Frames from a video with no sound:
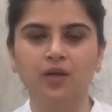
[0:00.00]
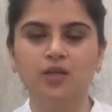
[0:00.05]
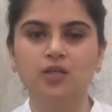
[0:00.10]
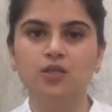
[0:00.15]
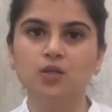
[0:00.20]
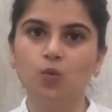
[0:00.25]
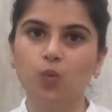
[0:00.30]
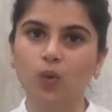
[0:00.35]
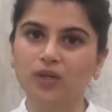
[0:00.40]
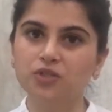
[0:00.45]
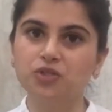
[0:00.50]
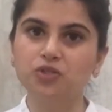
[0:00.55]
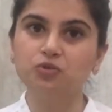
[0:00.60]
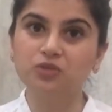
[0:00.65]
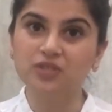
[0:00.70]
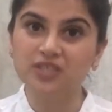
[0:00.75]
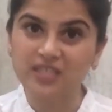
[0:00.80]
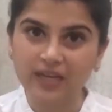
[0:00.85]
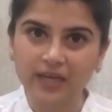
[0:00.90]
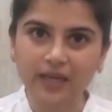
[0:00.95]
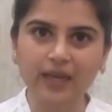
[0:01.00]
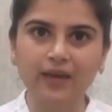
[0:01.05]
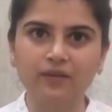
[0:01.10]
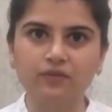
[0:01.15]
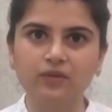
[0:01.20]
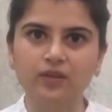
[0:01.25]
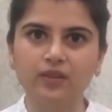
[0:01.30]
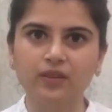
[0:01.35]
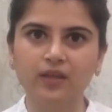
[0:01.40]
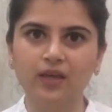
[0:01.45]
So once you take
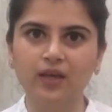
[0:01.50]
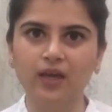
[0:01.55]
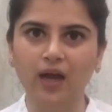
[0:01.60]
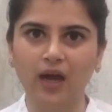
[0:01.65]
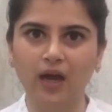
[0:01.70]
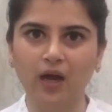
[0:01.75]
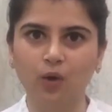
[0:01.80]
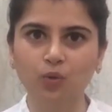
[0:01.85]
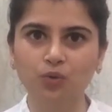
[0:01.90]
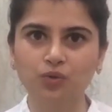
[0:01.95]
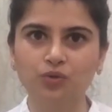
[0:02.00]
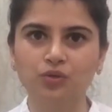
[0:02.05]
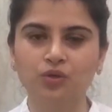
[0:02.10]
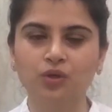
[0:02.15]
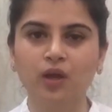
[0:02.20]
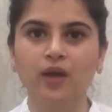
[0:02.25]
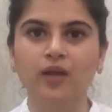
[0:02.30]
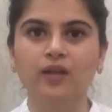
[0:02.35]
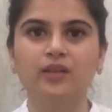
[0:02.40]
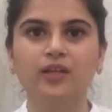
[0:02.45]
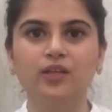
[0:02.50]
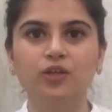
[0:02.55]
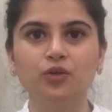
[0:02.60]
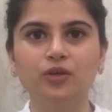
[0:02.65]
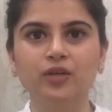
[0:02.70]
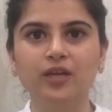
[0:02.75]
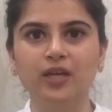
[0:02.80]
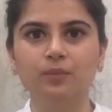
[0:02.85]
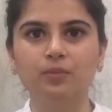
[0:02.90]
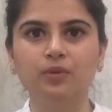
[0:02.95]
everything out, then
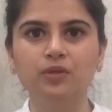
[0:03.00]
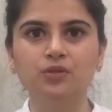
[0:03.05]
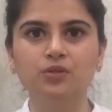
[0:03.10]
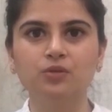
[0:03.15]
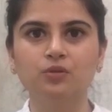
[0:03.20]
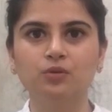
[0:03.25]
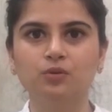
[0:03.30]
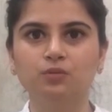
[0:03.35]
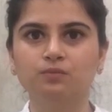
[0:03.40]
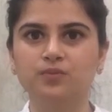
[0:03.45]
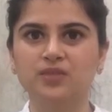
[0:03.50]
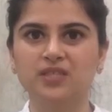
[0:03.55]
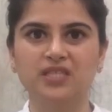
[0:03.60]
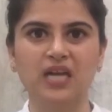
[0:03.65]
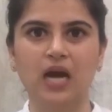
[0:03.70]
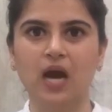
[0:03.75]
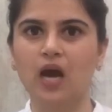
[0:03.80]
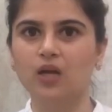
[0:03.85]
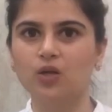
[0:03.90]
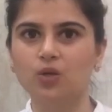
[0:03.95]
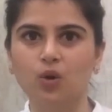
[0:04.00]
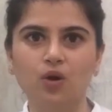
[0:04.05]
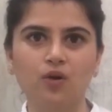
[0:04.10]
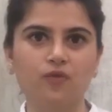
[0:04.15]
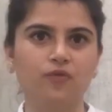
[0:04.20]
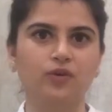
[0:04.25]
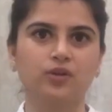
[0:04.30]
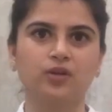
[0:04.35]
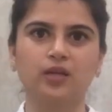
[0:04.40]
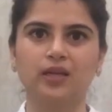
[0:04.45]
you're able to start
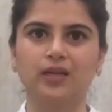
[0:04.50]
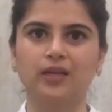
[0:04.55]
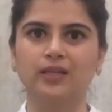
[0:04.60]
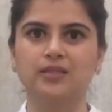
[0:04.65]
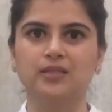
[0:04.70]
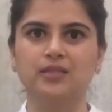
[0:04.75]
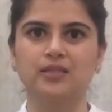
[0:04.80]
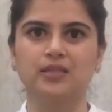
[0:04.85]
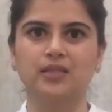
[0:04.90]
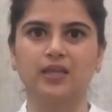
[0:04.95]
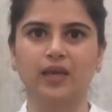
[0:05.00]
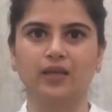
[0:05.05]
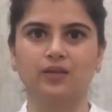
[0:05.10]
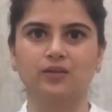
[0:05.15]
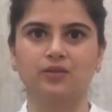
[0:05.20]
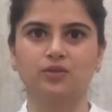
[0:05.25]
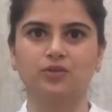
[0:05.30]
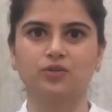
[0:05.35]
off on a clean slate.